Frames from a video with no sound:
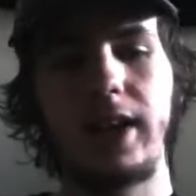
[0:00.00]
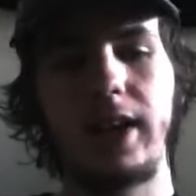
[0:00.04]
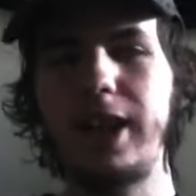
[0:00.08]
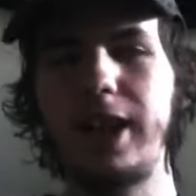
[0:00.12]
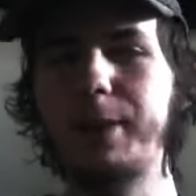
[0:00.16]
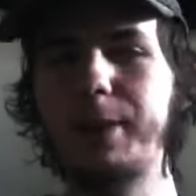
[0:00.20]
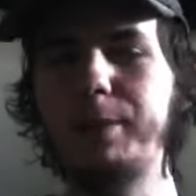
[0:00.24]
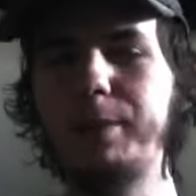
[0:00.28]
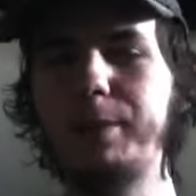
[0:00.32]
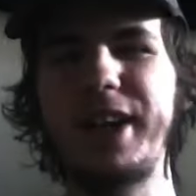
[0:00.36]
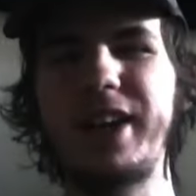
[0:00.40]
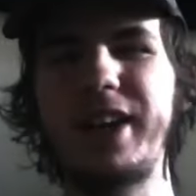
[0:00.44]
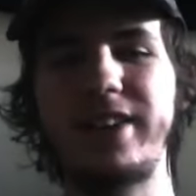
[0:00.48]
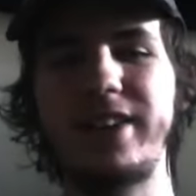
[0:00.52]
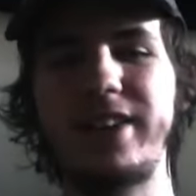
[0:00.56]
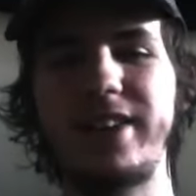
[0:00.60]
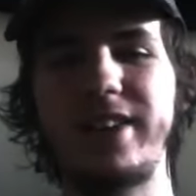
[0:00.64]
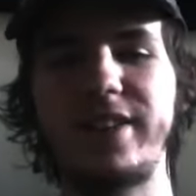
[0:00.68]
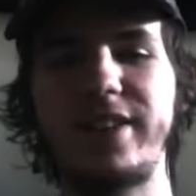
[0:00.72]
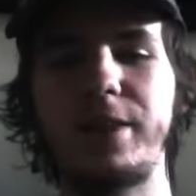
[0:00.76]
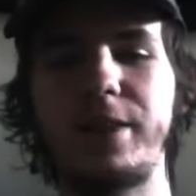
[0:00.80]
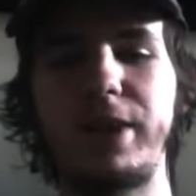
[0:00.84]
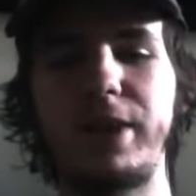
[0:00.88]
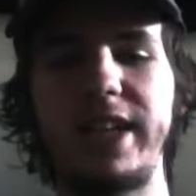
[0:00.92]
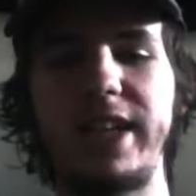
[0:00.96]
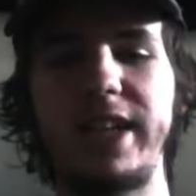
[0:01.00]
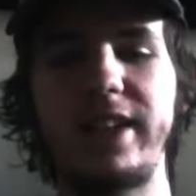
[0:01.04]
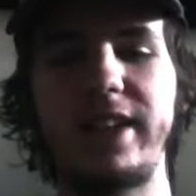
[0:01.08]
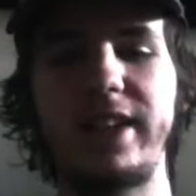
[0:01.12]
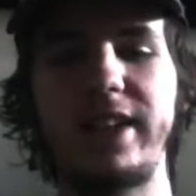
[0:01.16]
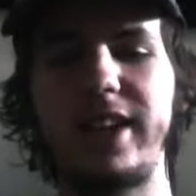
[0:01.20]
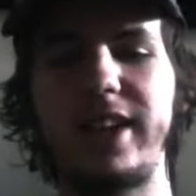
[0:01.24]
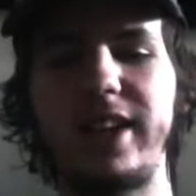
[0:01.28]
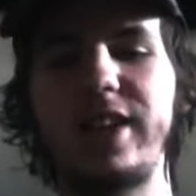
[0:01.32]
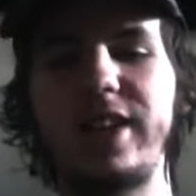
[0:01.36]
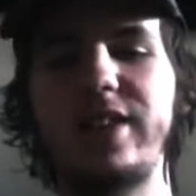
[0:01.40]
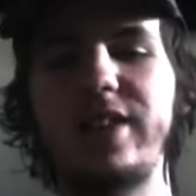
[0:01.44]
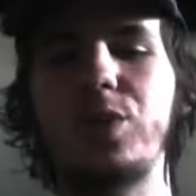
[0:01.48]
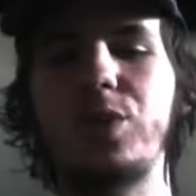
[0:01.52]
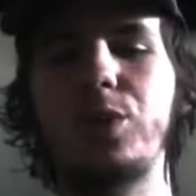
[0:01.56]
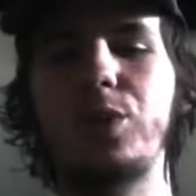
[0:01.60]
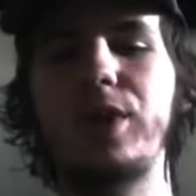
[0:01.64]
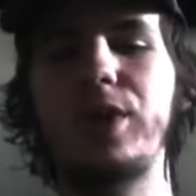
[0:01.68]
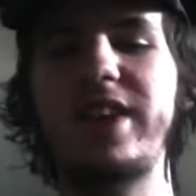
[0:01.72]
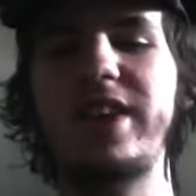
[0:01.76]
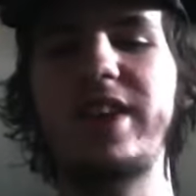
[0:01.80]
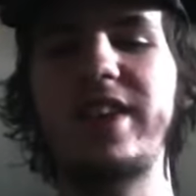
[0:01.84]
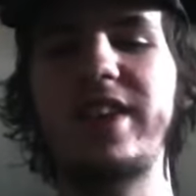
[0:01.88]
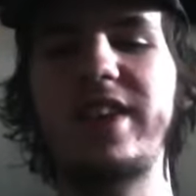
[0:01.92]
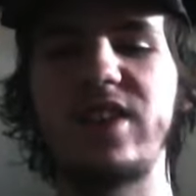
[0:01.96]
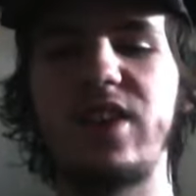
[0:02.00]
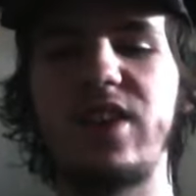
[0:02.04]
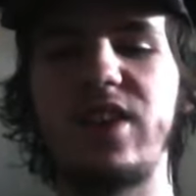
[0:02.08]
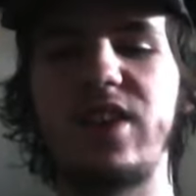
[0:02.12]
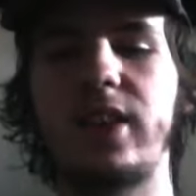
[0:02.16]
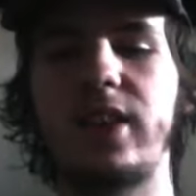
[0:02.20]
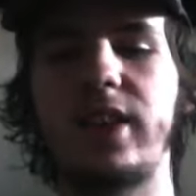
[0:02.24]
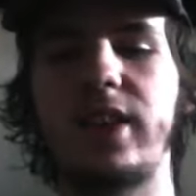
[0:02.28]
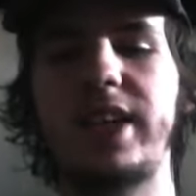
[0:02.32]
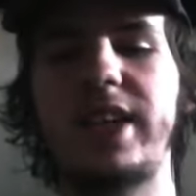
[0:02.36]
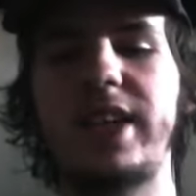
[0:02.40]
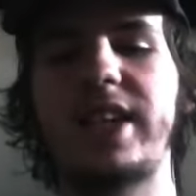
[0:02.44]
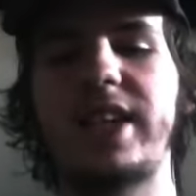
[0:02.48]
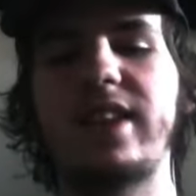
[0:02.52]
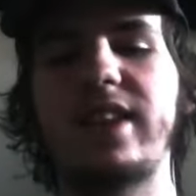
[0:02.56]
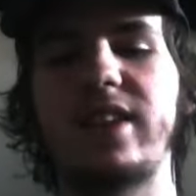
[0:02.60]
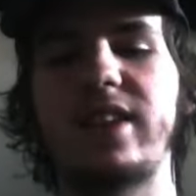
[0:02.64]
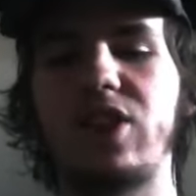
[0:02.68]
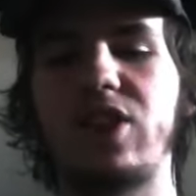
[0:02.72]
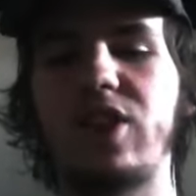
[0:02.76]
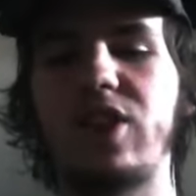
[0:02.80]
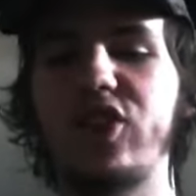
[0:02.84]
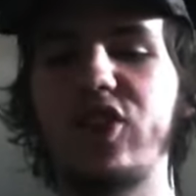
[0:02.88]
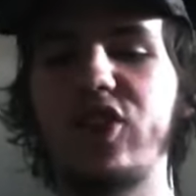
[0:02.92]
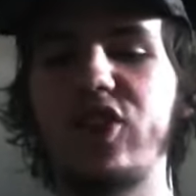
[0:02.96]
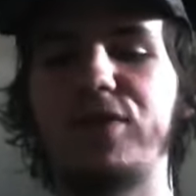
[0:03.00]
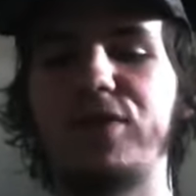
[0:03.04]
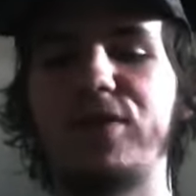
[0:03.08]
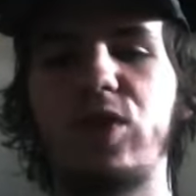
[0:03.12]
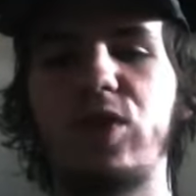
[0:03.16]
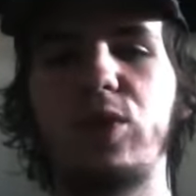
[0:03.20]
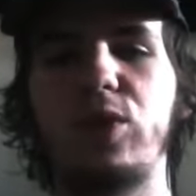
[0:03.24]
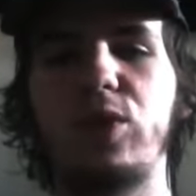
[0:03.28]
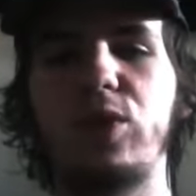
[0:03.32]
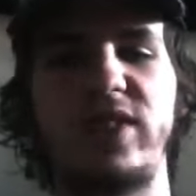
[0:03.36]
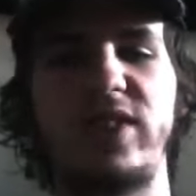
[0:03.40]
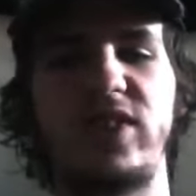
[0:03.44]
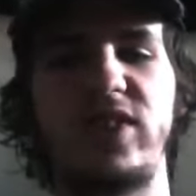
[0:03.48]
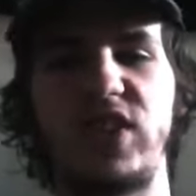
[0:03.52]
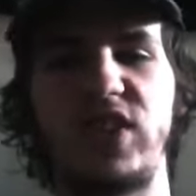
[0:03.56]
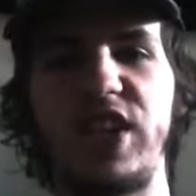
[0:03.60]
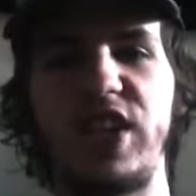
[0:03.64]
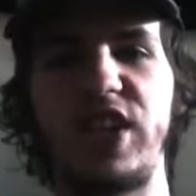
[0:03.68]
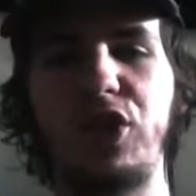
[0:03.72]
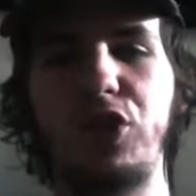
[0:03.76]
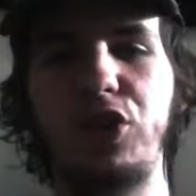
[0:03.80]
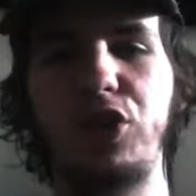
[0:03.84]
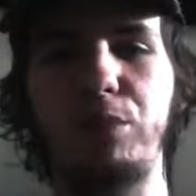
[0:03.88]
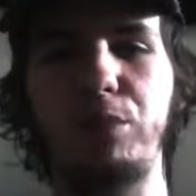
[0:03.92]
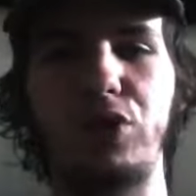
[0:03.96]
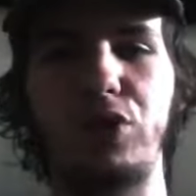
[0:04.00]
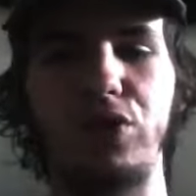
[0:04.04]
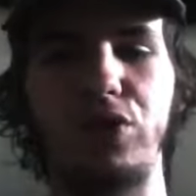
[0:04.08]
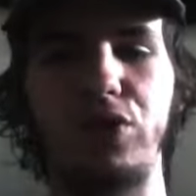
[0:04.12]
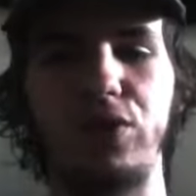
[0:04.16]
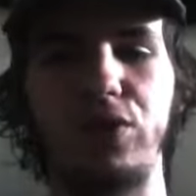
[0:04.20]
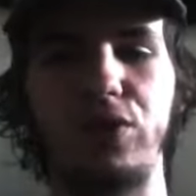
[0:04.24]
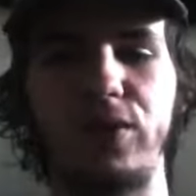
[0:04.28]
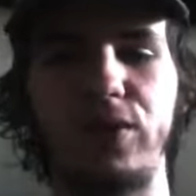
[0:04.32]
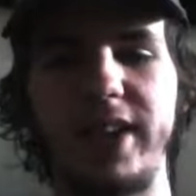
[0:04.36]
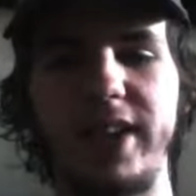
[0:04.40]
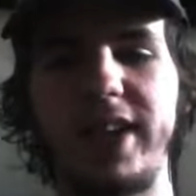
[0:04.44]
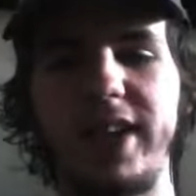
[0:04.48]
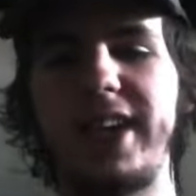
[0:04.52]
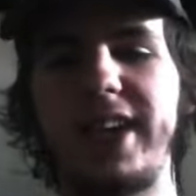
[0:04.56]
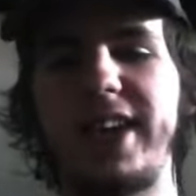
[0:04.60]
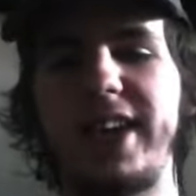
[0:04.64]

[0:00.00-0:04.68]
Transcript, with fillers: In my honest opinion, it's a really solid, claustrophobic, scary movie.